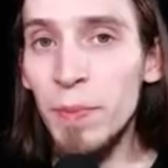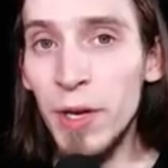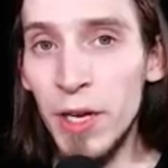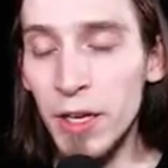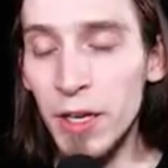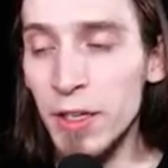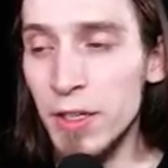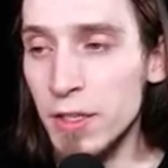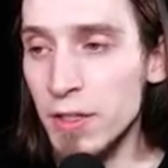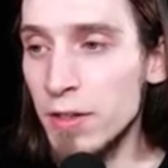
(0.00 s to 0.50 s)

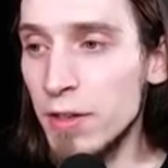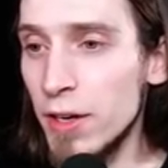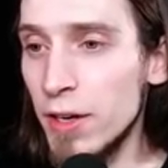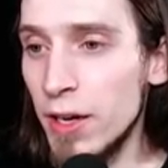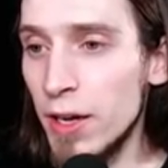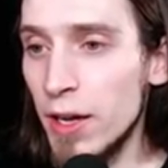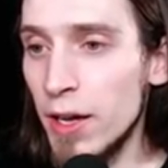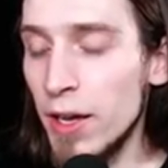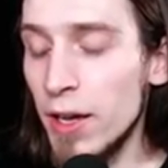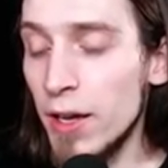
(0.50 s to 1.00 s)
peaks,
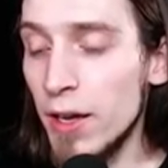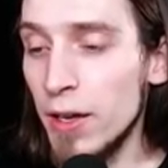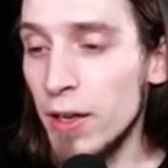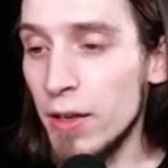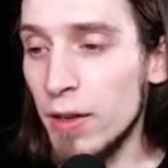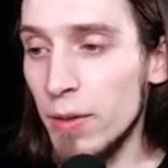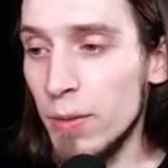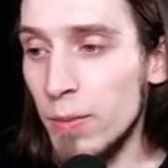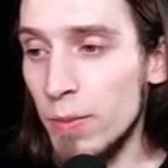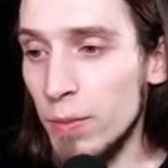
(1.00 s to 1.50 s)

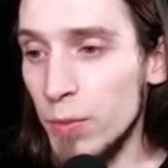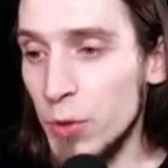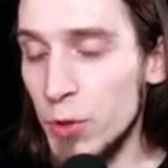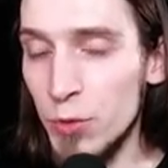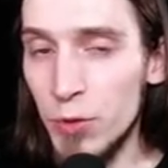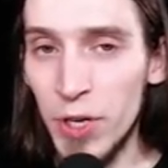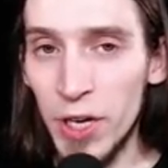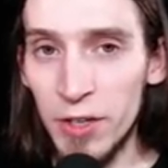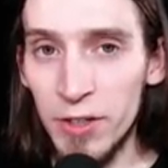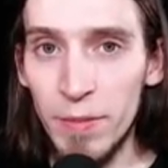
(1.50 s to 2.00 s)

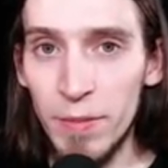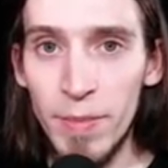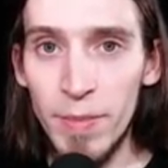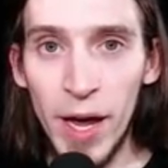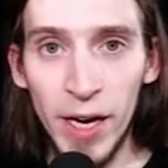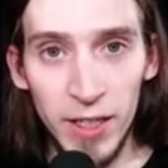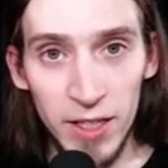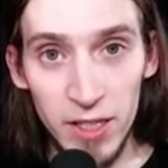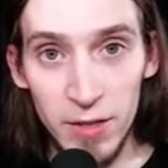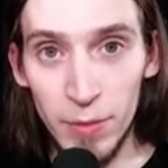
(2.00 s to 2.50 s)
to get the
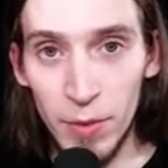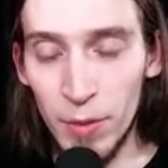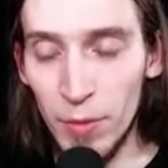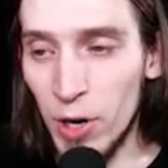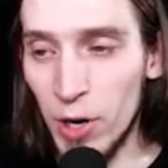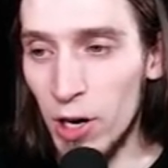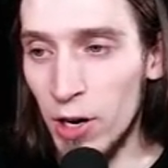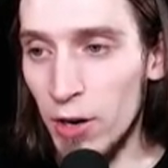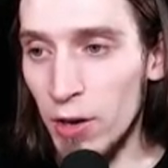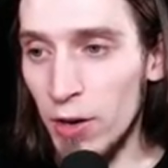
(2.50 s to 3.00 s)
maximum
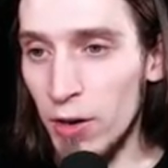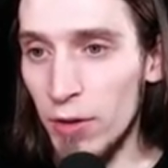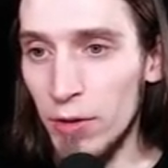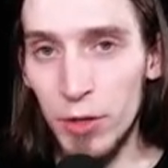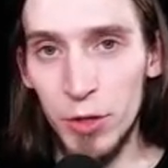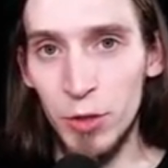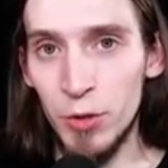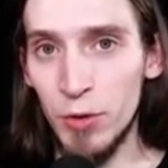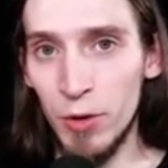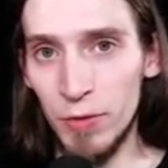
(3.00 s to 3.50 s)

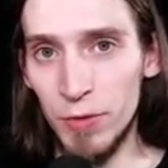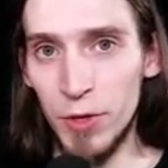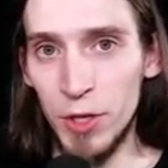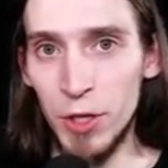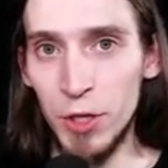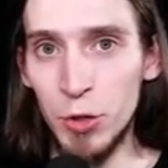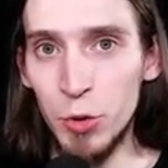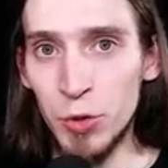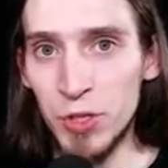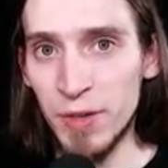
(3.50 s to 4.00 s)
of the
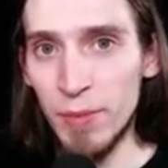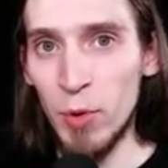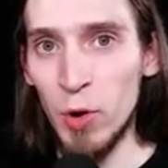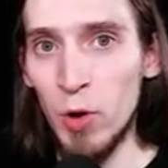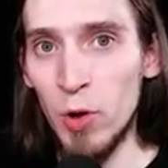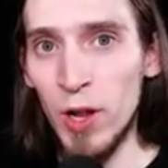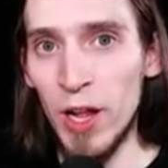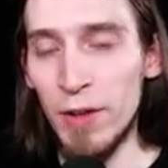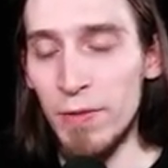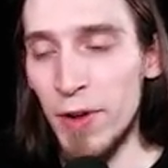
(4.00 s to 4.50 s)

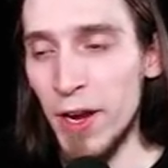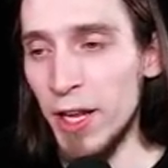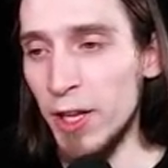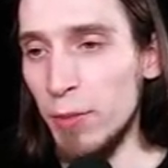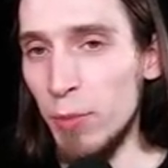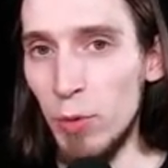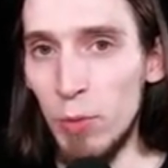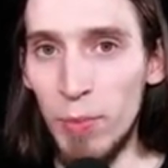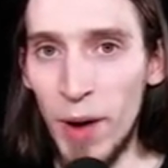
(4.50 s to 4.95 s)
usable available